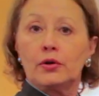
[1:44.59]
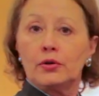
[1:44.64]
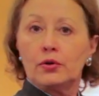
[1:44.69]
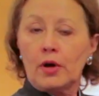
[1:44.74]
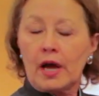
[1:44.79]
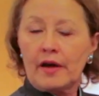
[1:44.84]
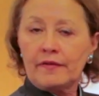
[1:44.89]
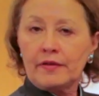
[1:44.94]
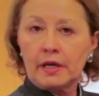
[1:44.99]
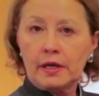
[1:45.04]

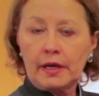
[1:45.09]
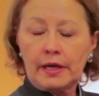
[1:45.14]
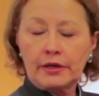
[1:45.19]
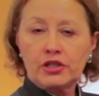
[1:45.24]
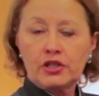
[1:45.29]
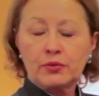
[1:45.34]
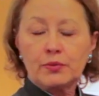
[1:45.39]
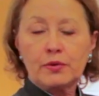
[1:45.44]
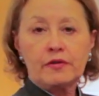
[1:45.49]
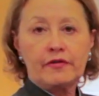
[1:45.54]
You're having
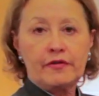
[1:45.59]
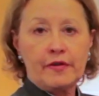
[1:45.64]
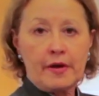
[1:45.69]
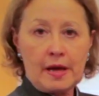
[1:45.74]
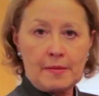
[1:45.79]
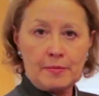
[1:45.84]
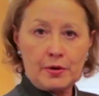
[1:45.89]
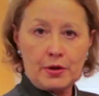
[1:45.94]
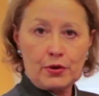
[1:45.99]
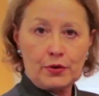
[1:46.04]
lunch with the
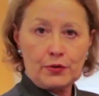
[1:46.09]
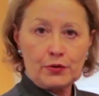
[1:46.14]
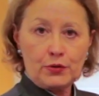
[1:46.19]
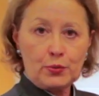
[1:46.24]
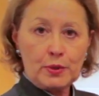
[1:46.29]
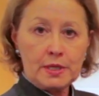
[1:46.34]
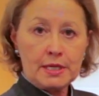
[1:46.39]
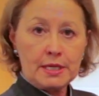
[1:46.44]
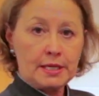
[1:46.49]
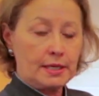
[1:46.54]
family on the
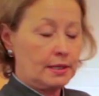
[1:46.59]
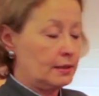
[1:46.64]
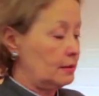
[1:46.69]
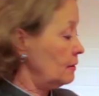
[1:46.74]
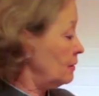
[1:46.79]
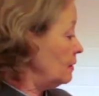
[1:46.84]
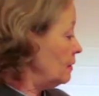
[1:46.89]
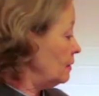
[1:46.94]
weekend.